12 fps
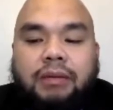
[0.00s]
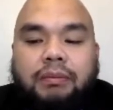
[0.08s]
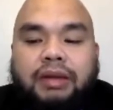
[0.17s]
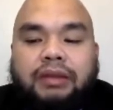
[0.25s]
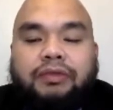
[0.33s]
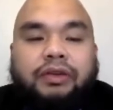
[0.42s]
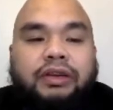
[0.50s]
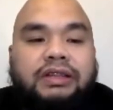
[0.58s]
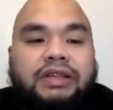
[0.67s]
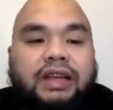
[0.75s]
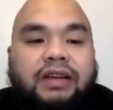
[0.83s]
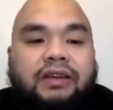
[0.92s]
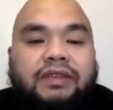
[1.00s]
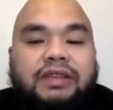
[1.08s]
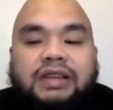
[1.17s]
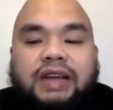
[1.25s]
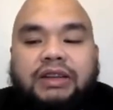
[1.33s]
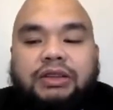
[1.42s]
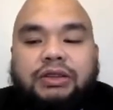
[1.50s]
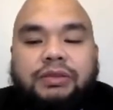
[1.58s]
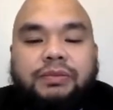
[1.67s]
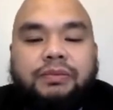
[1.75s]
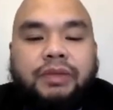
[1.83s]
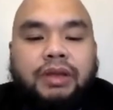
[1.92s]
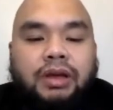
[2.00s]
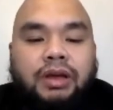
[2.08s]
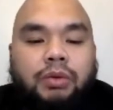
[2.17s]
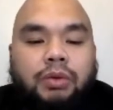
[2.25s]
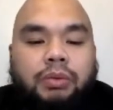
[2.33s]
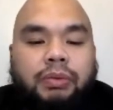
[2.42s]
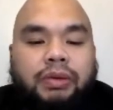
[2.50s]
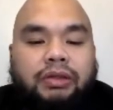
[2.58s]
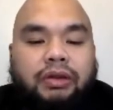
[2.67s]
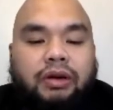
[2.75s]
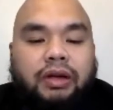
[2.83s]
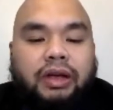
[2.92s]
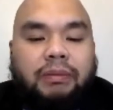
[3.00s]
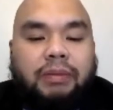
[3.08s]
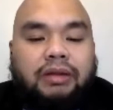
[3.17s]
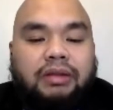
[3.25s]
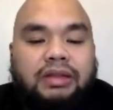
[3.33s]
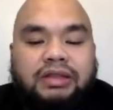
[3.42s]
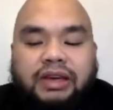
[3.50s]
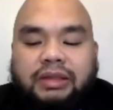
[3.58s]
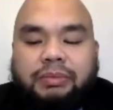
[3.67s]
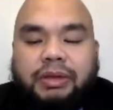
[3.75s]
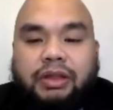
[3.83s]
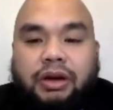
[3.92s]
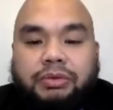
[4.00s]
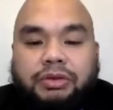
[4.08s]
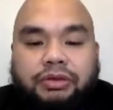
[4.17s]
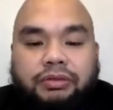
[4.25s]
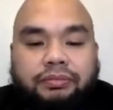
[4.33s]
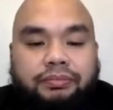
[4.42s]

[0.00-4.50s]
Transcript: But for the sake of discussion, we will be talking about this treatment option.